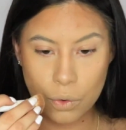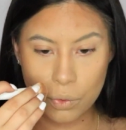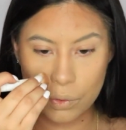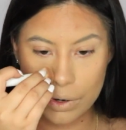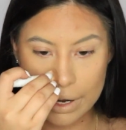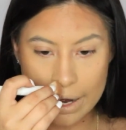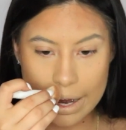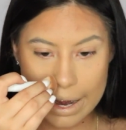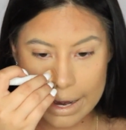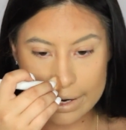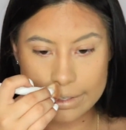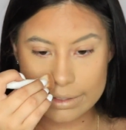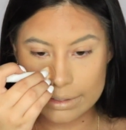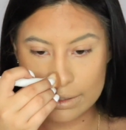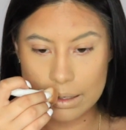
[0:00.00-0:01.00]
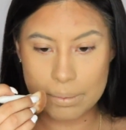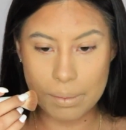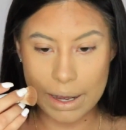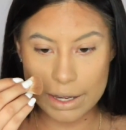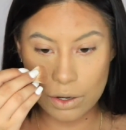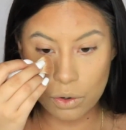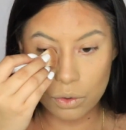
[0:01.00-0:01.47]
create
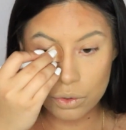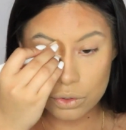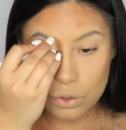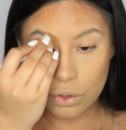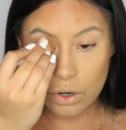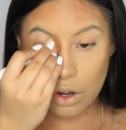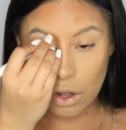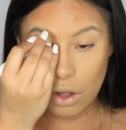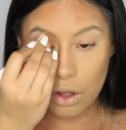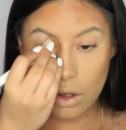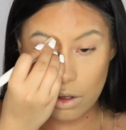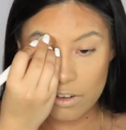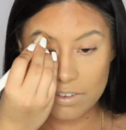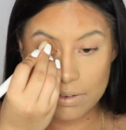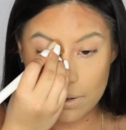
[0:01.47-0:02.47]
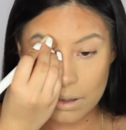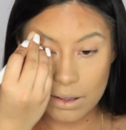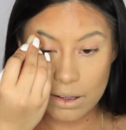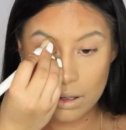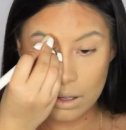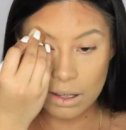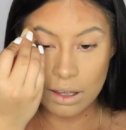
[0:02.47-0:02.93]
my contour of
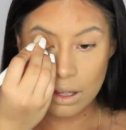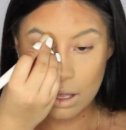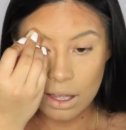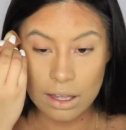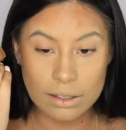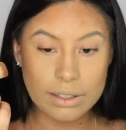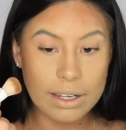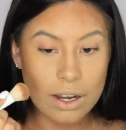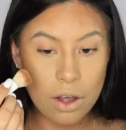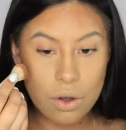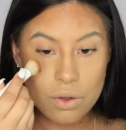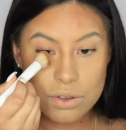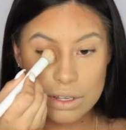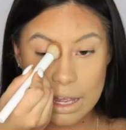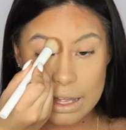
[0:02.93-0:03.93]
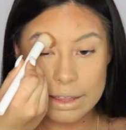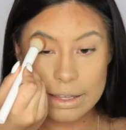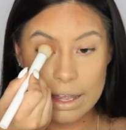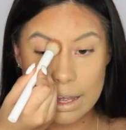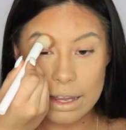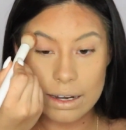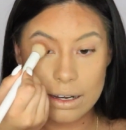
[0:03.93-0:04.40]
the nose and
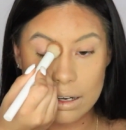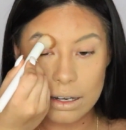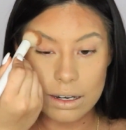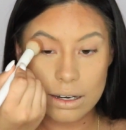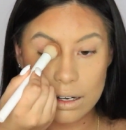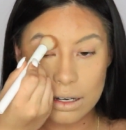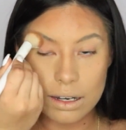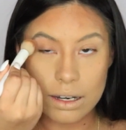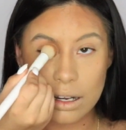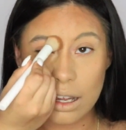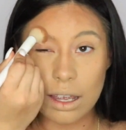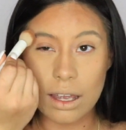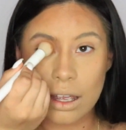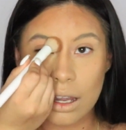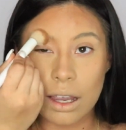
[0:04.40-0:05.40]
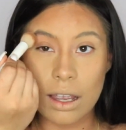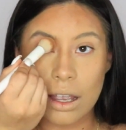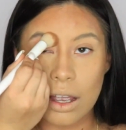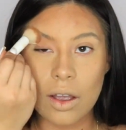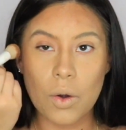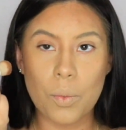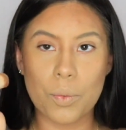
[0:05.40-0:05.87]
then
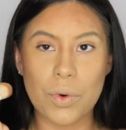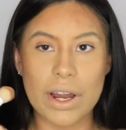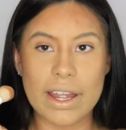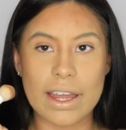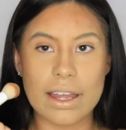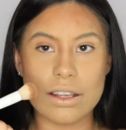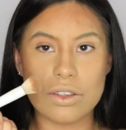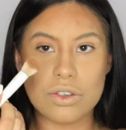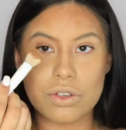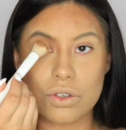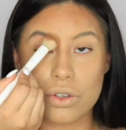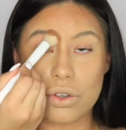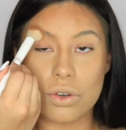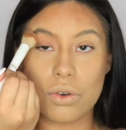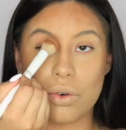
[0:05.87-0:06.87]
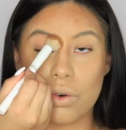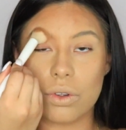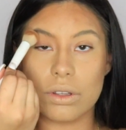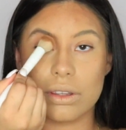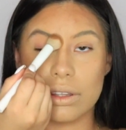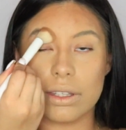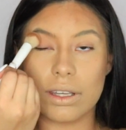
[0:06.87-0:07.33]
bring it
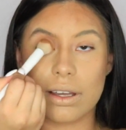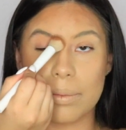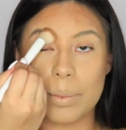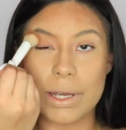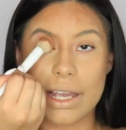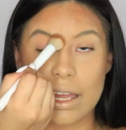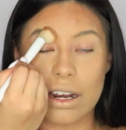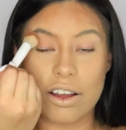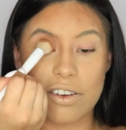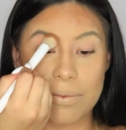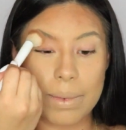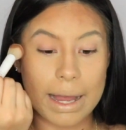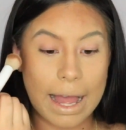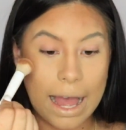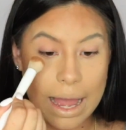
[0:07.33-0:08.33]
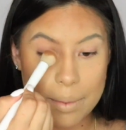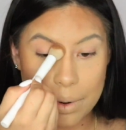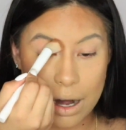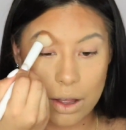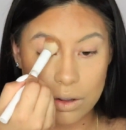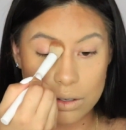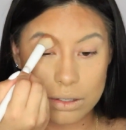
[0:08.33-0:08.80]
to the beginning of my
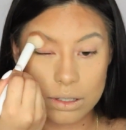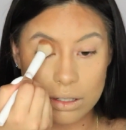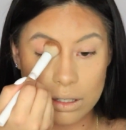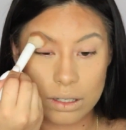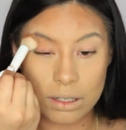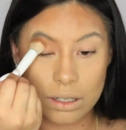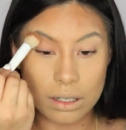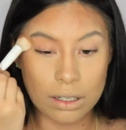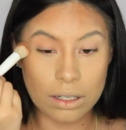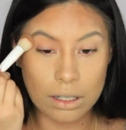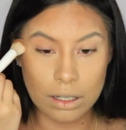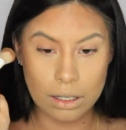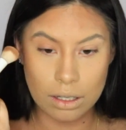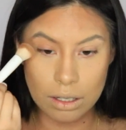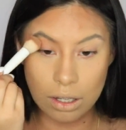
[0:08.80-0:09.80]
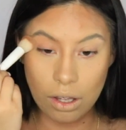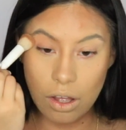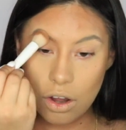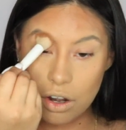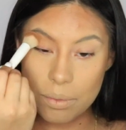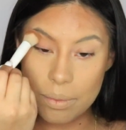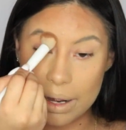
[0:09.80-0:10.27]
eyebrow
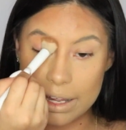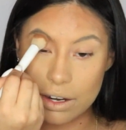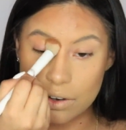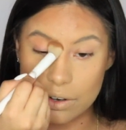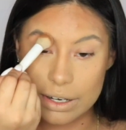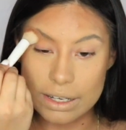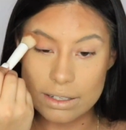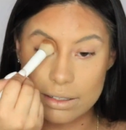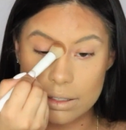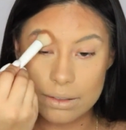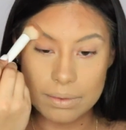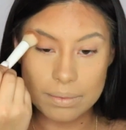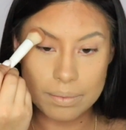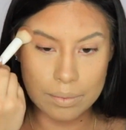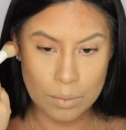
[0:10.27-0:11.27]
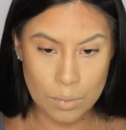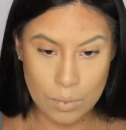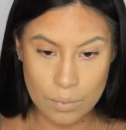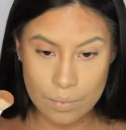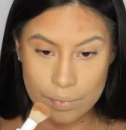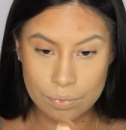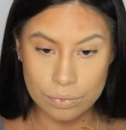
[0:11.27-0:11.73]
or my crease.
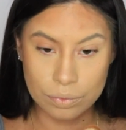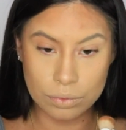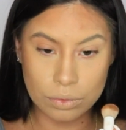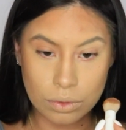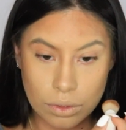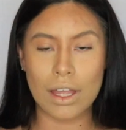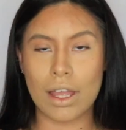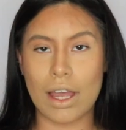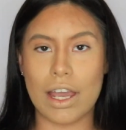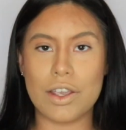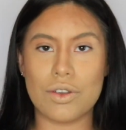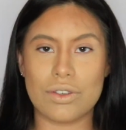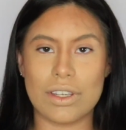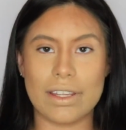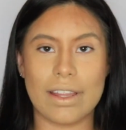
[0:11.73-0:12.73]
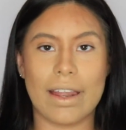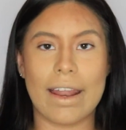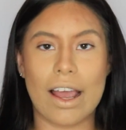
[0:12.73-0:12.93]
And you see that